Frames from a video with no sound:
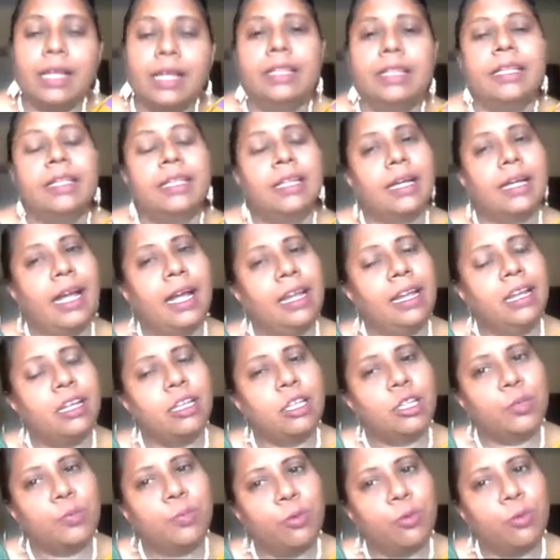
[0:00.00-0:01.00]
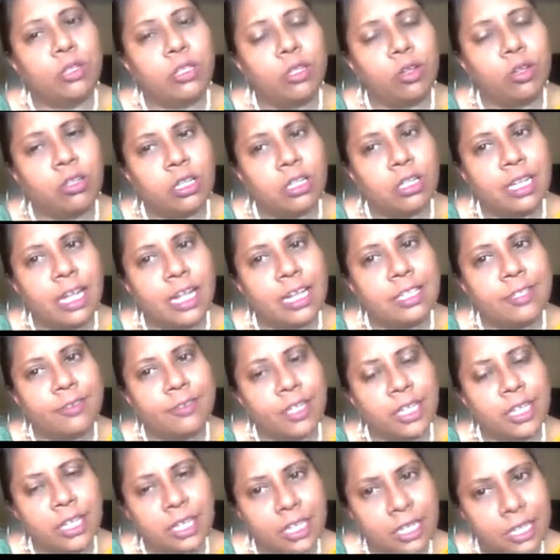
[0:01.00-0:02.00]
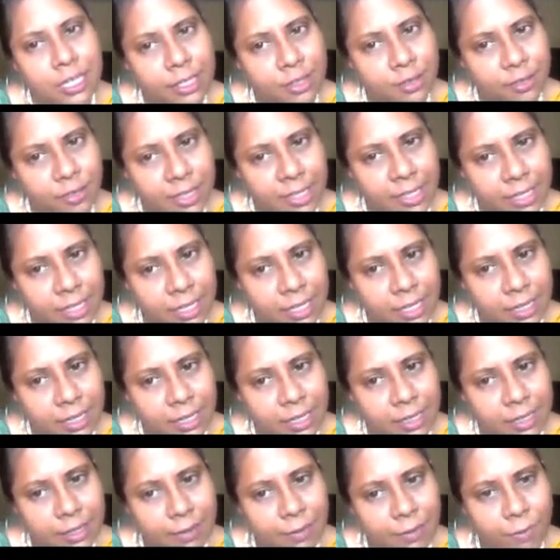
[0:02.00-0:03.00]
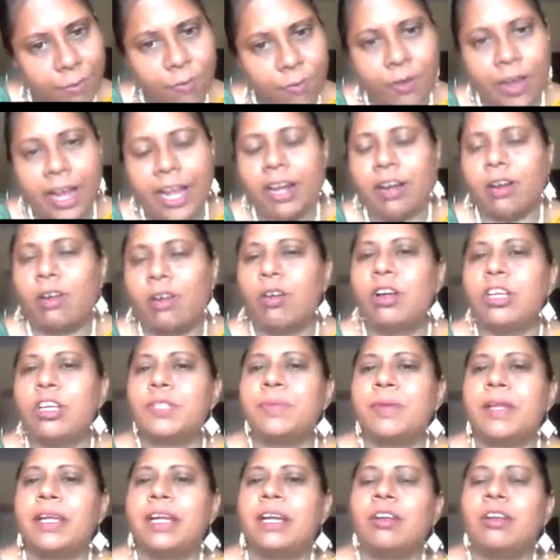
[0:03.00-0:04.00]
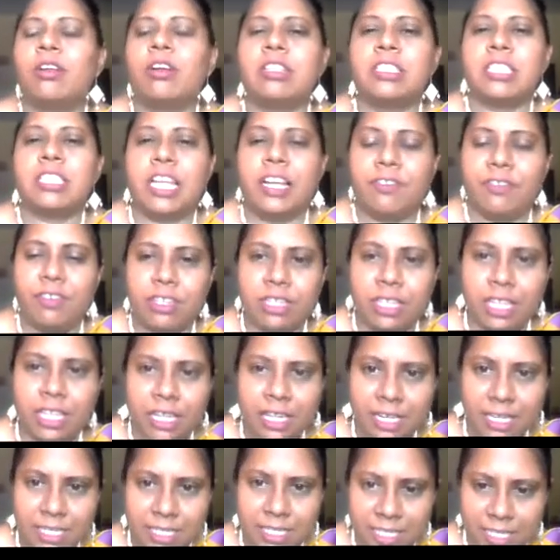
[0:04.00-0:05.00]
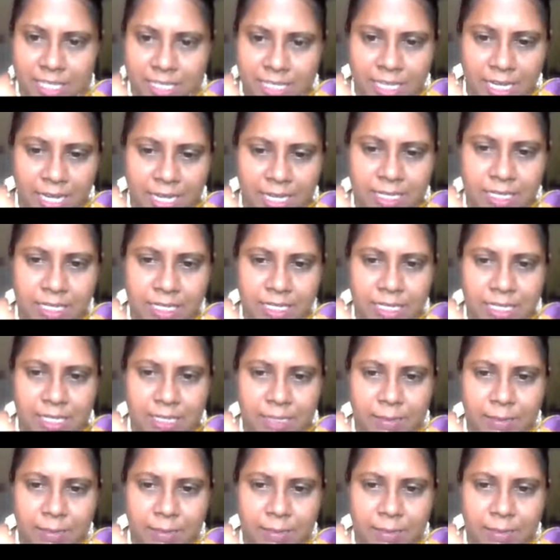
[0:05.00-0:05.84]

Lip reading: Then again, it is put on the desk for the third reading, where clause by clause everything is discussed.